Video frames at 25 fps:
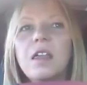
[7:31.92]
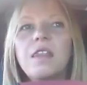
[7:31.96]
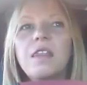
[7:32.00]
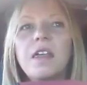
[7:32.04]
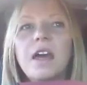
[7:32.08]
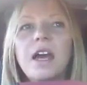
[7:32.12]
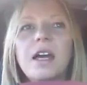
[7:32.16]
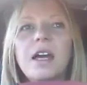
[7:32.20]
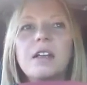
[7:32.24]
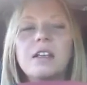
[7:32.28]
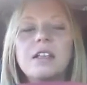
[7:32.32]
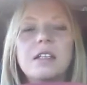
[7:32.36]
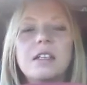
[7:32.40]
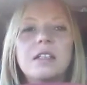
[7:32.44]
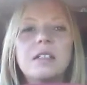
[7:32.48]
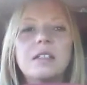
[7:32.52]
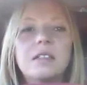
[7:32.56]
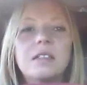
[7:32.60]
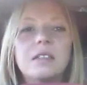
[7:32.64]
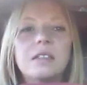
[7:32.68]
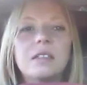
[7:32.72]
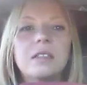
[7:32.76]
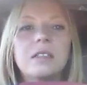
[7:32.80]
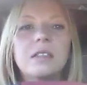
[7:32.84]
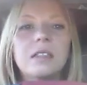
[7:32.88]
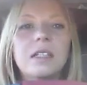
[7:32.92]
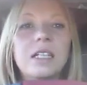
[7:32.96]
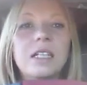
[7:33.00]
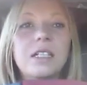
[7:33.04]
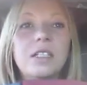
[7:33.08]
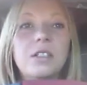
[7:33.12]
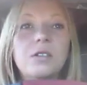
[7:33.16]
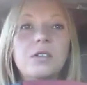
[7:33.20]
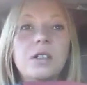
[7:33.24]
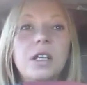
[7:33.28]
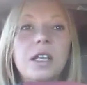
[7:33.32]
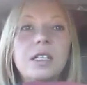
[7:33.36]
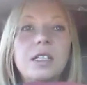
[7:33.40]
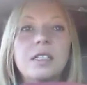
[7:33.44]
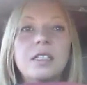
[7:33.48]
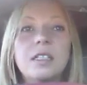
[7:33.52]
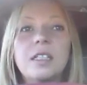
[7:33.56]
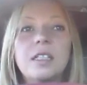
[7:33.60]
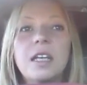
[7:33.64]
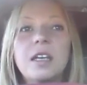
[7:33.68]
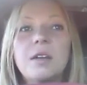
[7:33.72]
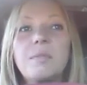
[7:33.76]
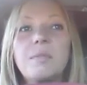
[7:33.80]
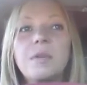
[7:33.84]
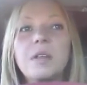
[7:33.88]
That is your next
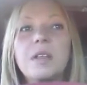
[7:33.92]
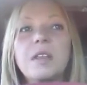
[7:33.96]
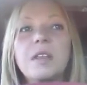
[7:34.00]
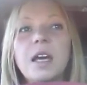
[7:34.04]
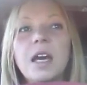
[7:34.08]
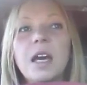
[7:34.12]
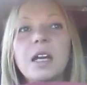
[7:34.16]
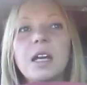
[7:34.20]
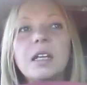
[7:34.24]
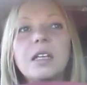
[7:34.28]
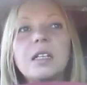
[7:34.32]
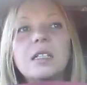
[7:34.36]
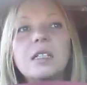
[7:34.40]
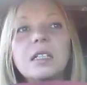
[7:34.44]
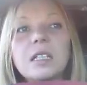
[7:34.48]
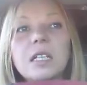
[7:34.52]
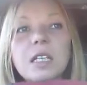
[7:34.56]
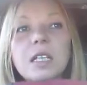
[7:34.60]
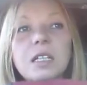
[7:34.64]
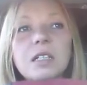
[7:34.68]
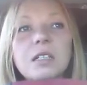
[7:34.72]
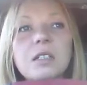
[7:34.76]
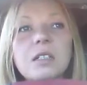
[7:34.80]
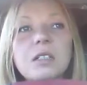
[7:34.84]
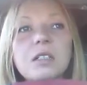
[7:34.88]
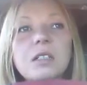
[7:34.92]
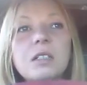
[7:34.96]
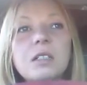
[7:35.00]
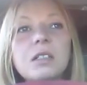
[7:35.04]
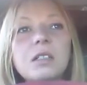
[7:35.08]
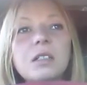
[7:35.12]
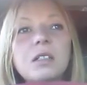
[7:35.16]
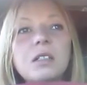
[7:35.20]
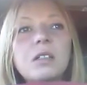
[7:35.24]
step. That is